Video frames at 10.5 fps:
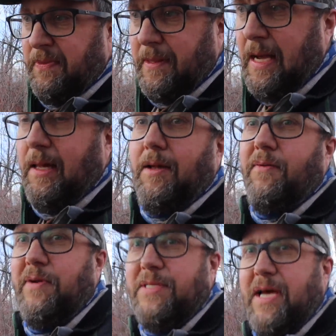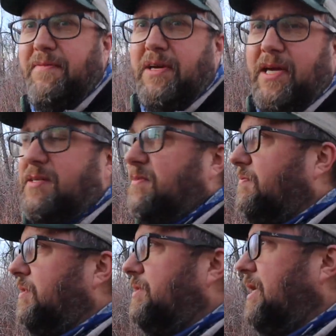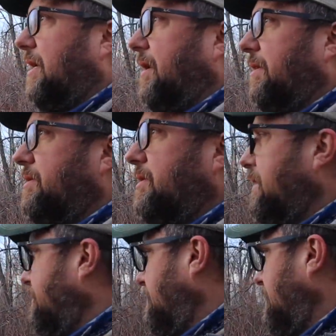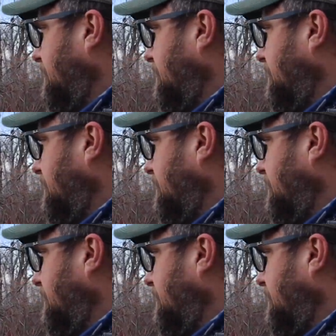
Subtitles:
I'll always advocate for staying on the trails,